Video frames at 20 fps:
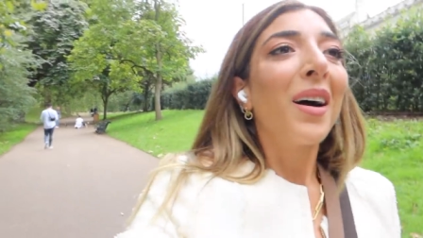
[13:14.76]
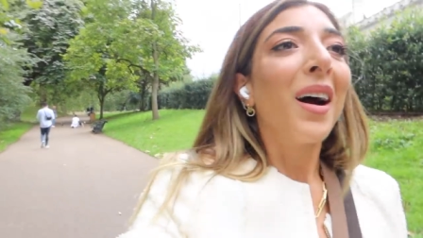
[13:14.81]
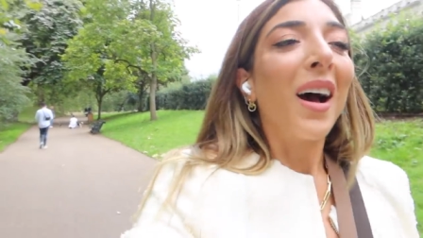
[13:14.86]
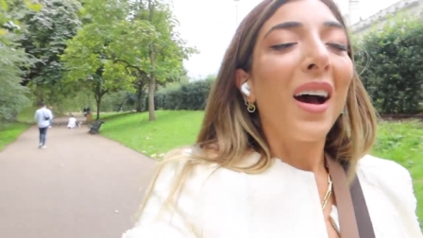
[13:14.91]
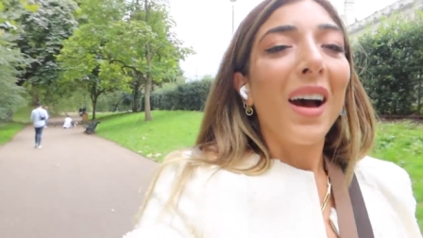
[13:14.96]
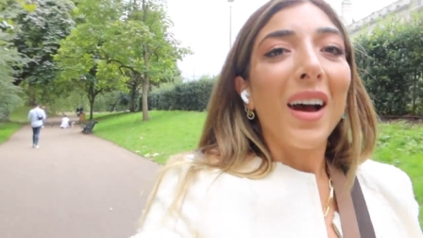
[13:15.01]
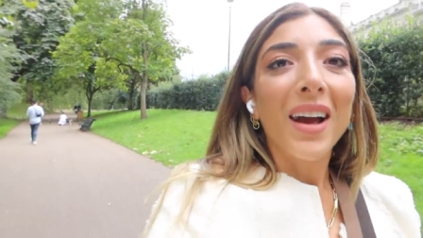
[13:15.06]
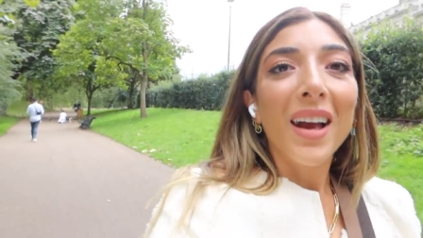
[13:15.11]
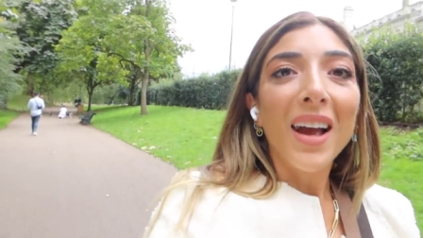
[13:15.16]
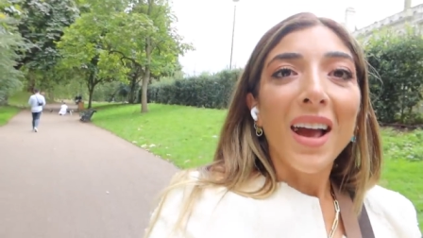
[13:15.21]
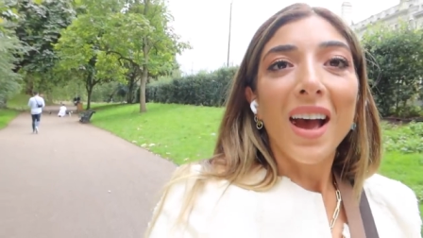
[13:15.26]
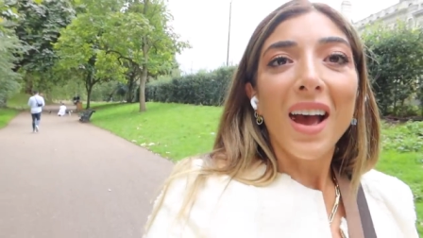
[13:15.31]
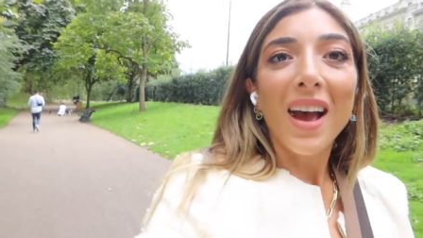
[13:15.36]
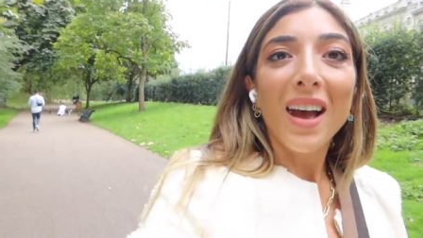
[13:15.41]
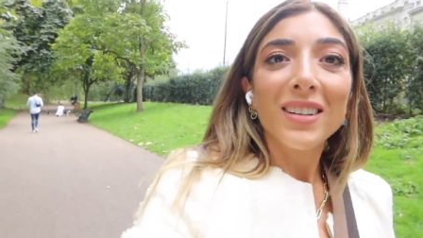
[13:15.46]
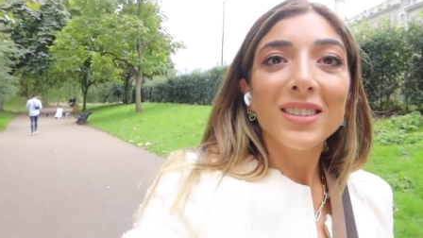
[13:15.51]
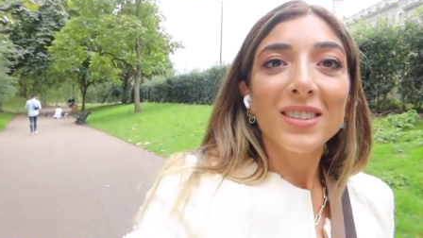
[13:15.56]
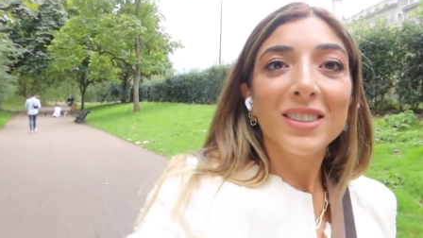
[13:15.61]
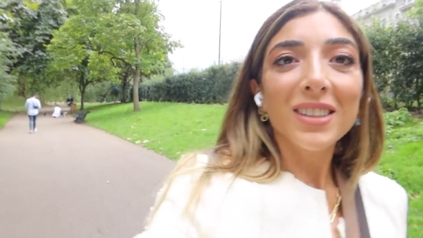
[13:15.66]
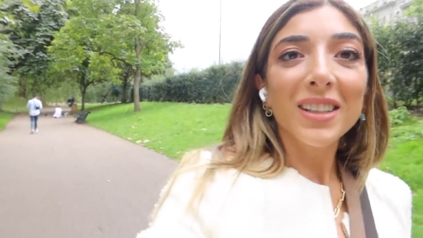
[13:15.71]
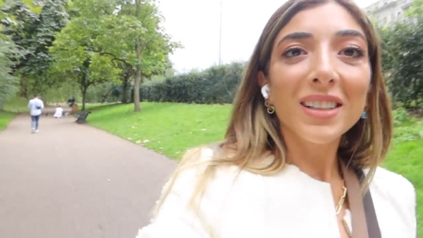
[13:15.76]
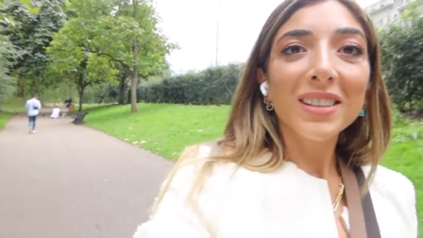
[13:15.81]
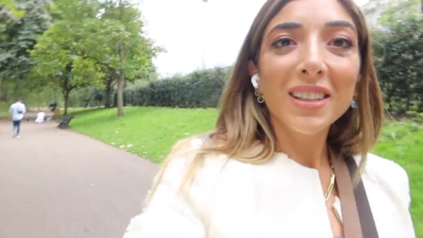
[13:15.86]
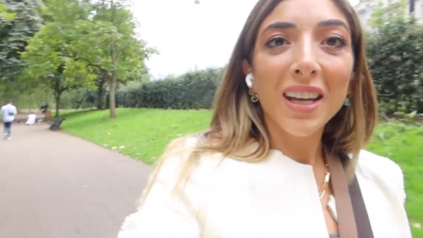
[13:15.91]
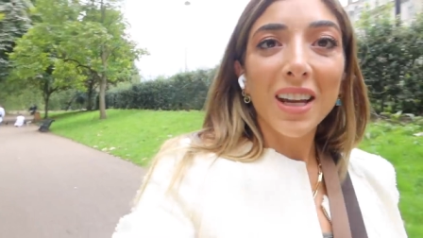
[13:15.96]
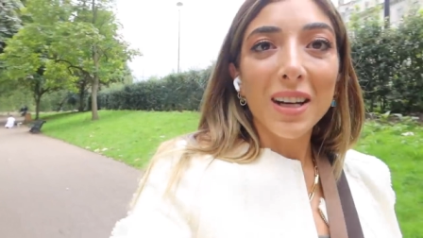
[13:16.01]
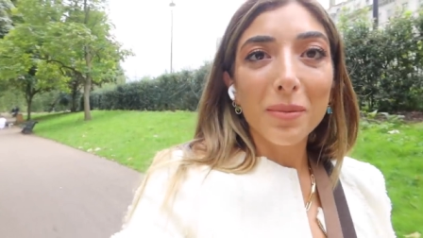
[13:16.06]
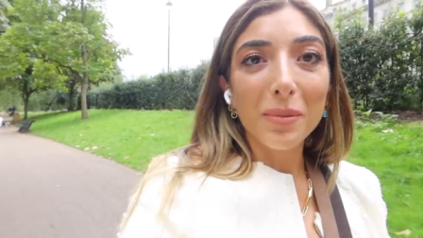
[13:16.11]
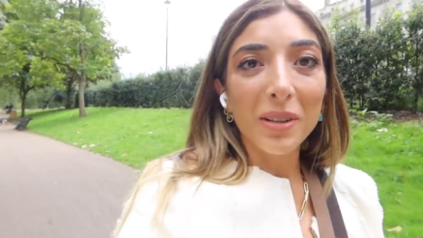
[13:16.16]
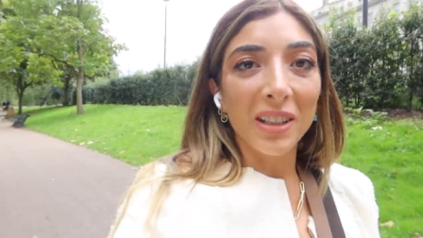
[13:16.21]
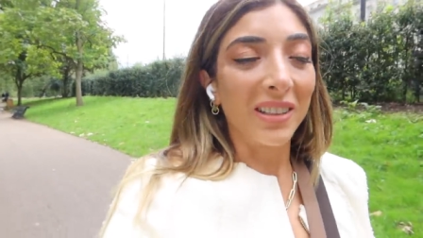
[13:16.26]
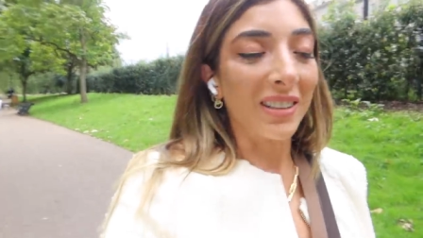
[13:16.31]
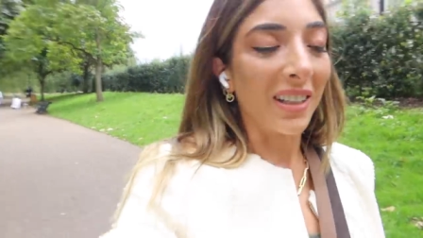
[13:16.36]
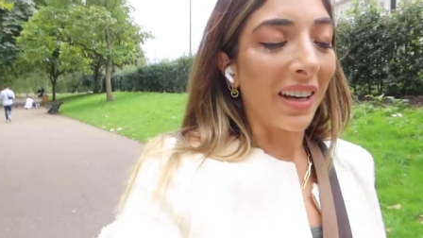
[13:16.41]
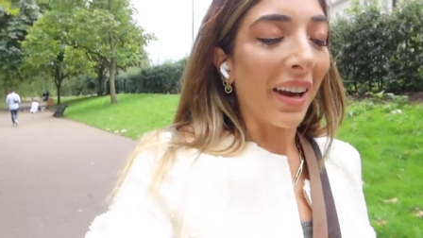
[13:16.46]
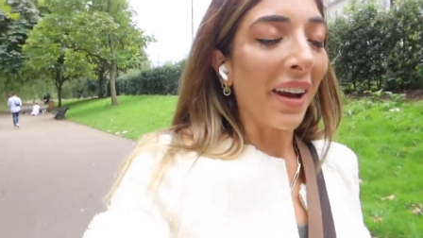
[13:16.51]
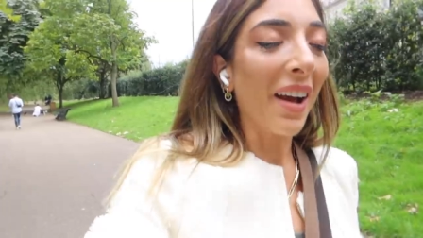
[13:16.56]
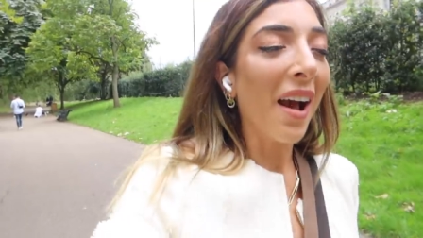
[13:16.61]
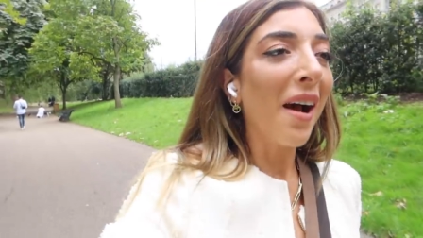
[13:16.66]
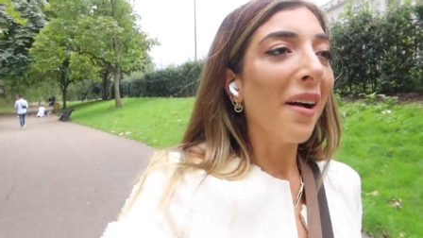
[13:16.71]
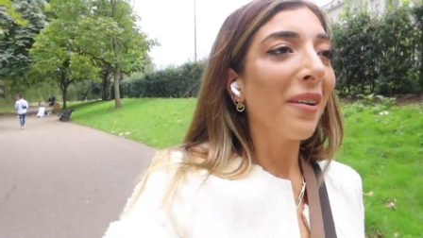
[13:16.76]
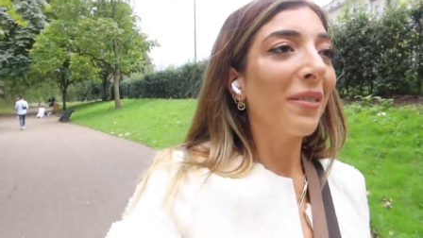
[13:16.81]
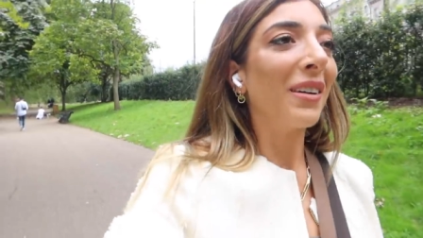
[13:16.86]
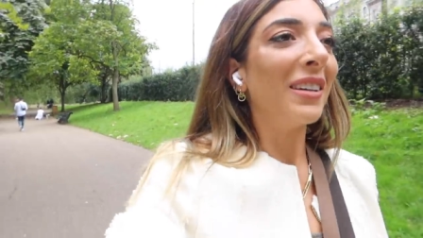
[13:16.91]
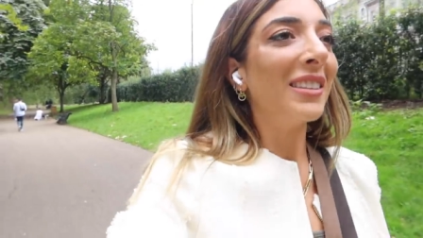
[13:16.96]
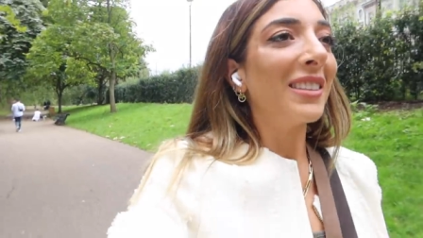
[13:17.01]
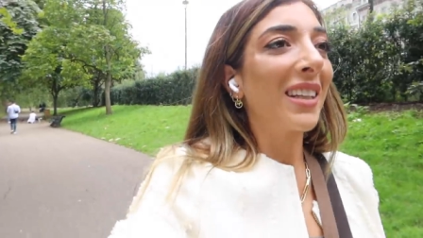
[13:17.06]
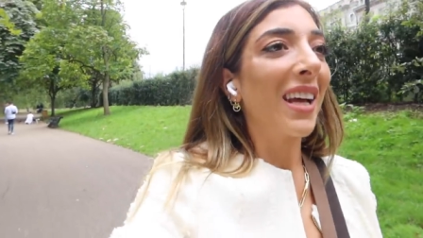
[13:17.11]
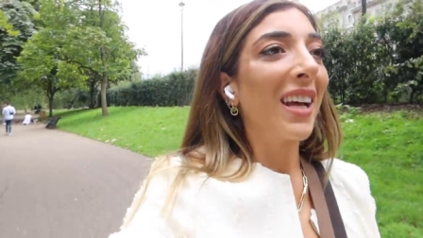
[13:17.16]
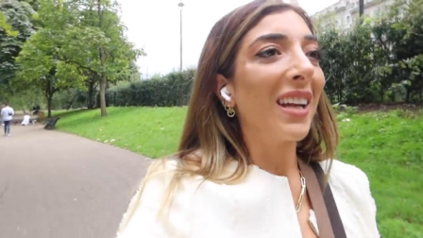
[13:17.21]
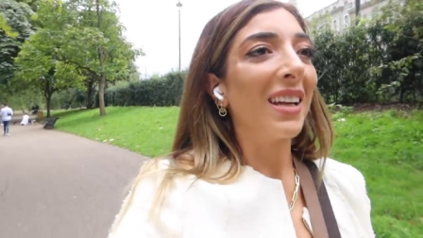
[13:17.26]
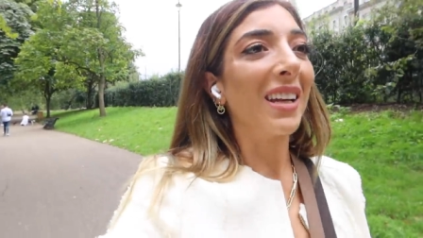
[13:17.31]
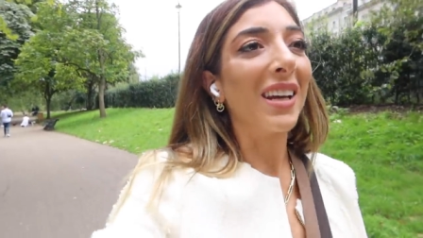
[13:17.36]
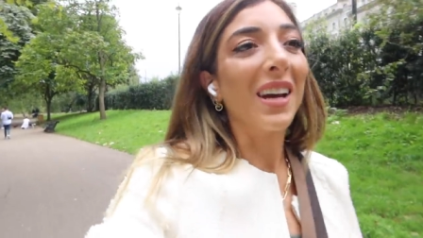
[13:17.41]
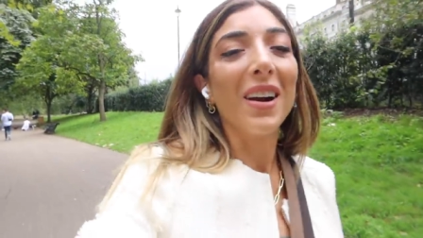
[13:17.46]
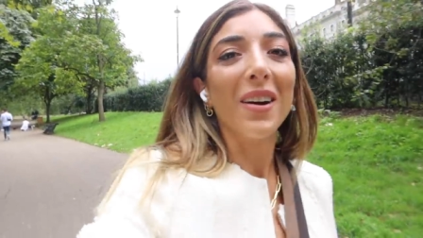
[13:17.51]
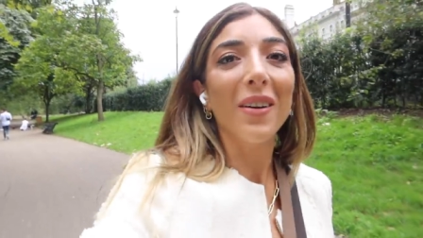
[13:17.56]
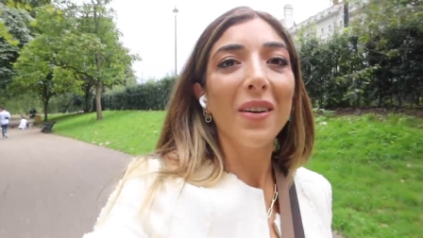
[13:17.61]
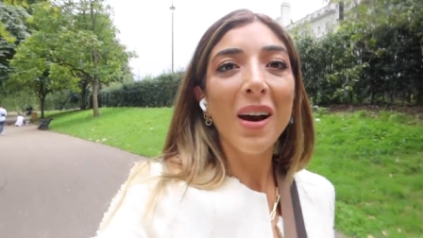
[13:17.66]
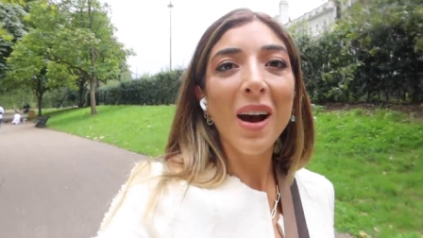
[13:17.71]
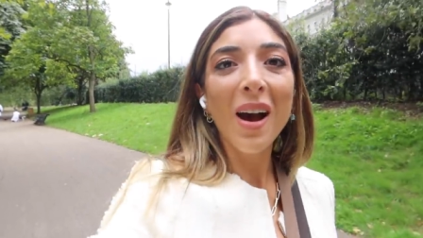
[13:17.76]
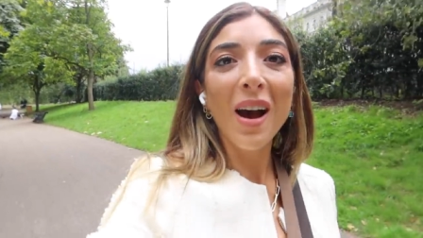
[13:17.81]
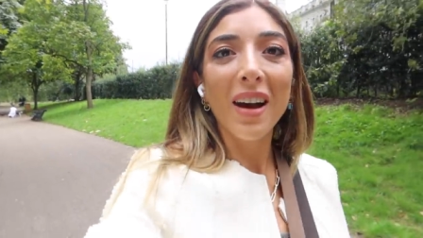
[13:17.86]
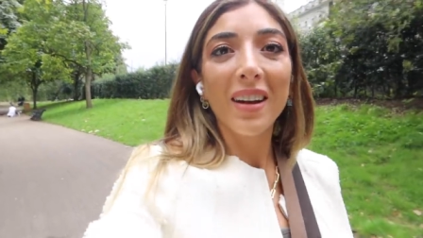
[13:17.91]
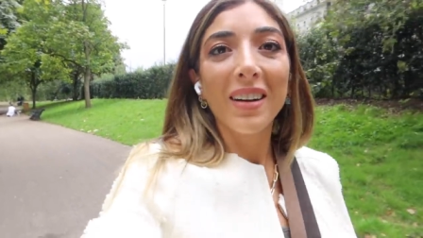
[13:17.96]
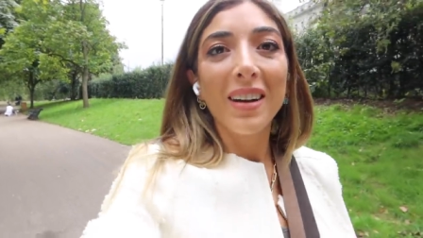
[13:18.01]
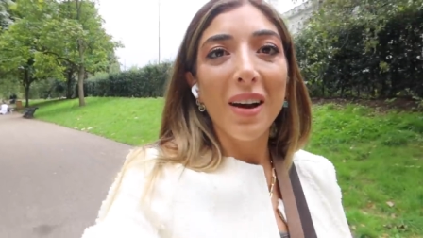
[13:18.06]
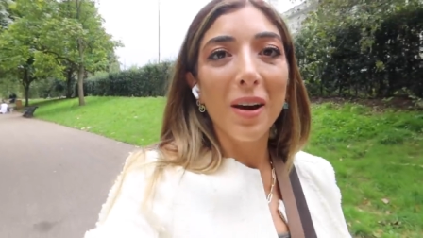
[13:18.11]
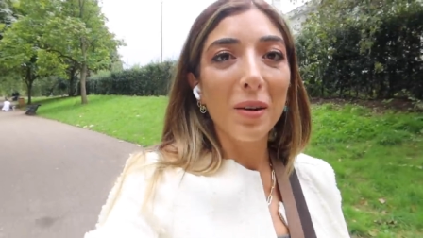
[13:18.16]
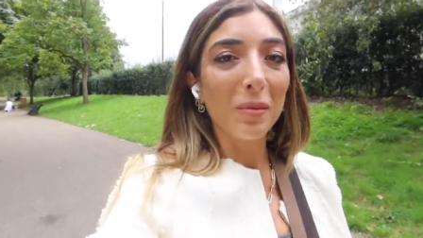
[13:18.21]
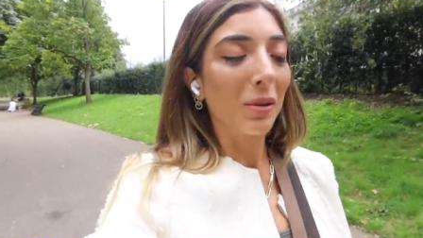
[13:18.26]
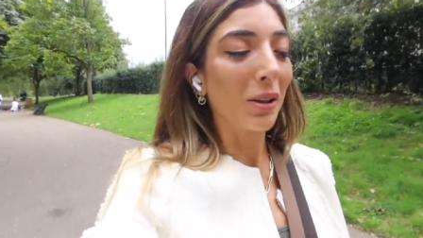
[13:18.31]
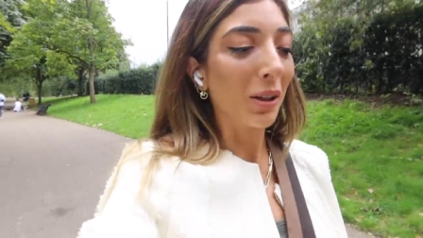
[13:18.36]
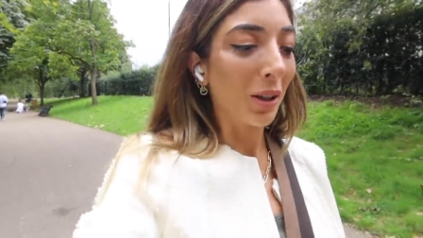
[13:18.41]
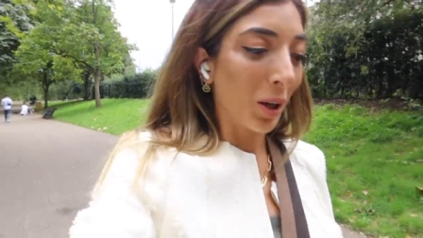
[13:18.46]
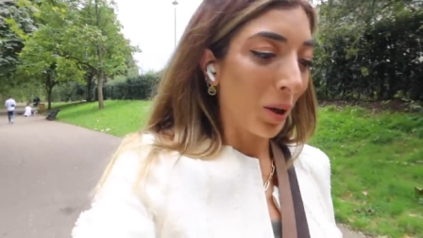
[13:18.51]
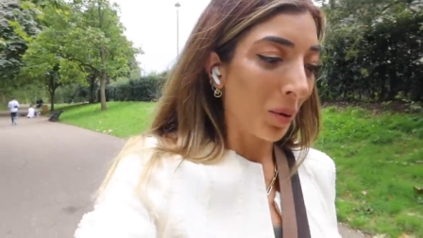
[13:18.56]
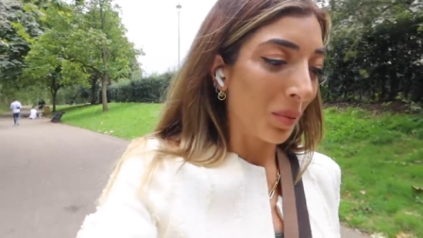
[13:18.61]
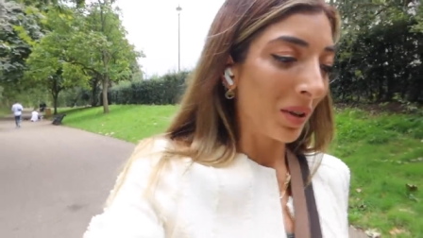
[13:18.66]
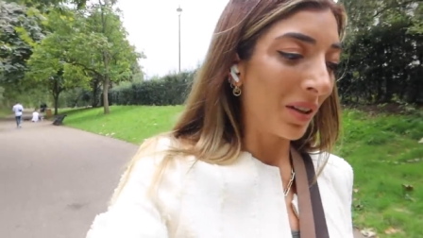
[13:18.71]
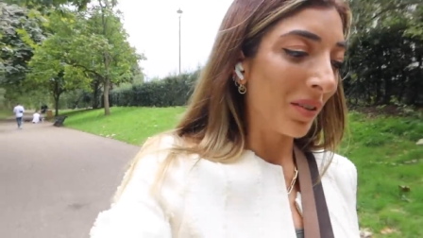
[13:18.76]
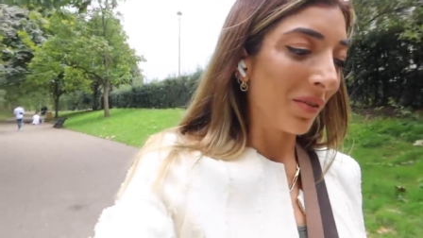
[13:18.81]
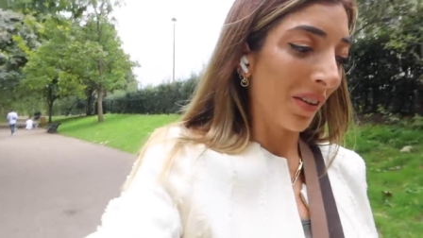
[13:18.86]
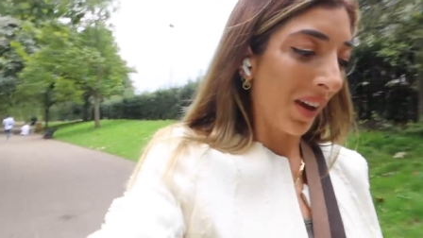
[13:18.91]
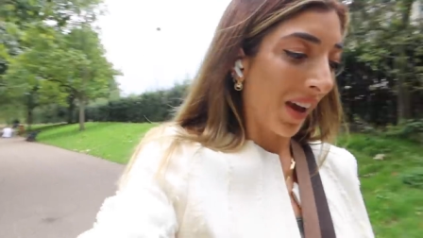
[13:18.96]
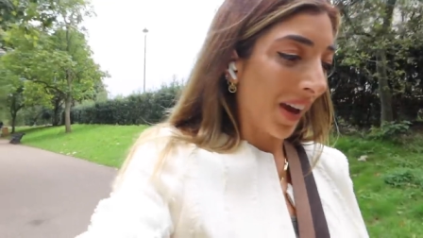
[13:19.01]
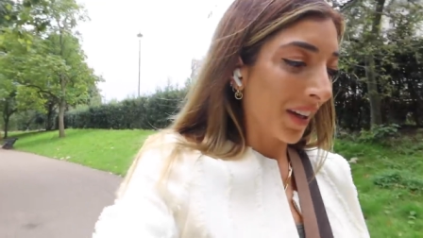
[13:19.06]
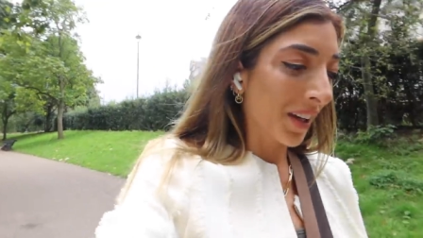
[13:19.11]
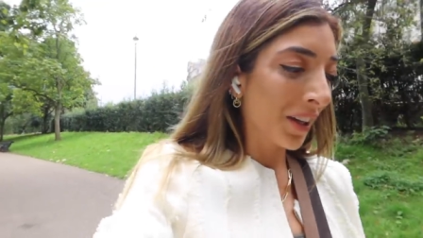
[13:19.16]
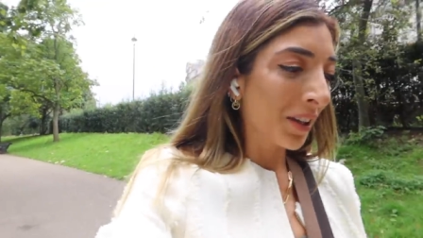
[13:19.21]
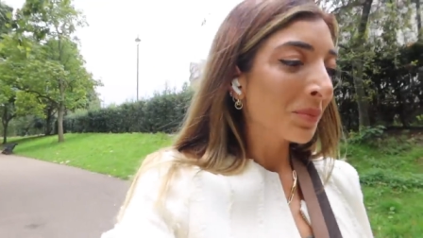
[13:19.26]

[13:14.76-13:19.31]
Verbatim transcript: I just had a meeting, went to get Leo, and now I'm gonna go meet Vic